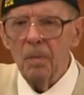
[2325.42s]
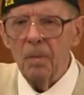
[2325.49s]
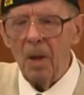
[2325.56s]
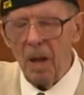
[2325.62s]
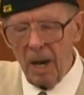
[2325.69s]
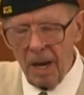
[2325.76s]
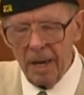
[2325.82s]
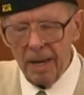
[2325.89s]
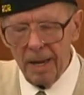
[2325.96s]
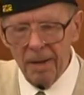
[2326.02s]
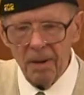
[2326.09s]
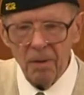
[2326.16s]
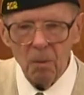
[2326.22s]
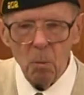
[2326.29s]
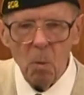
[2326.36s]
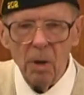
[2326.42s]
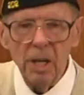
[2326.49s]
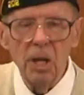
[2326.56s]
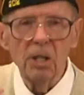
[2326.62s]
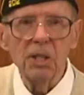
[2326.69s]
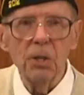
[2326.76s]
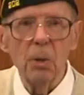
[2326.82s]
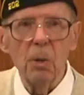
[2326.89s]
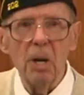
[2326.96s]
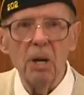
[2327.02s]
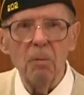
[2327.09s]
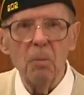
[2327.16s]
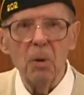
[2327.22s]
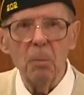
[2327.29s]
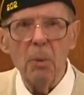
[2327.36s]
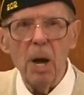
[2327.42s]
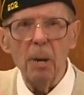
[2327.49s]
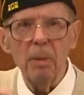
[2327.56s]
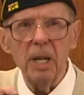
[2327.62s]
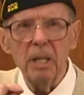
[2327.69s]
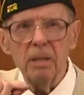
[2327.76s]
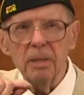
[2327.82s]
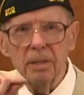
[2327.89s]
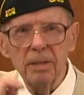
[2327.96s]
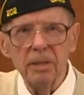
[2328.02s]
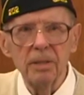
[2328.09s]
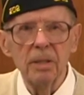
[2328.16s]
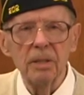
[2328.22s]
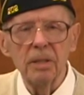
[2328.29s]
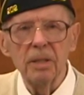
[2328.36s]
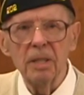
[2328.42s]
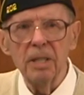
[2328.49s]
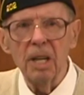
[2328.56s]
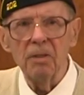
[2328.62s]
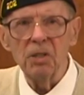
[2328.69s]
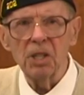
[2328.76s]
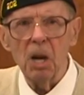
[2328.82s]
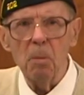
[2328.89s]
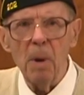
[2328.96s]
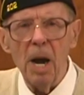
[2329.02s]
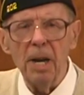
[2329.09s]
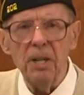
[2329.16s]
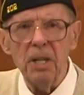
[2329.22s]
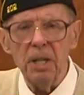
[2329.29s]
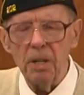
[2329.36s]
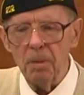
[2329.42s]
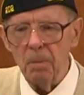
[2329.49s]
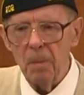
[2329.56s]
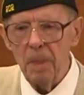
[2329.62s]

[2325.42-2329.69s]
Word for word: lot, one little story probably gives you some idea.